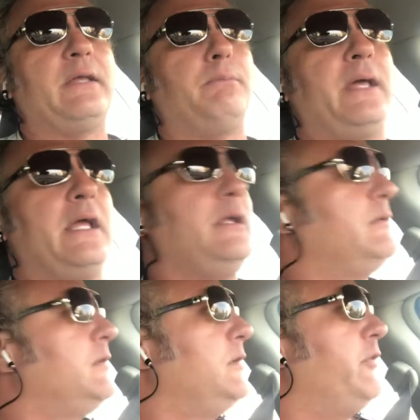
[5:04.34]
can pay
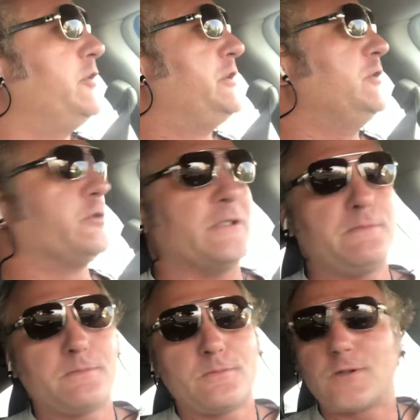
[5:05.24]
their
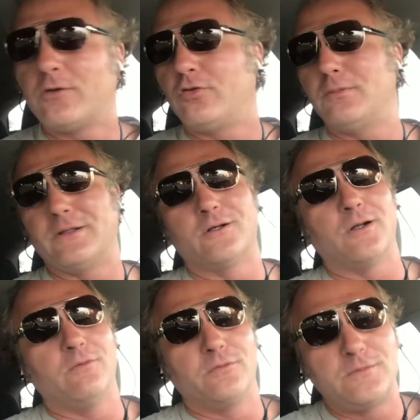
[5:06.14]
children, assuming they're
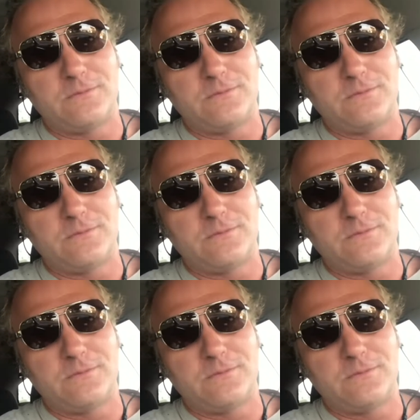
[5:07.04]
of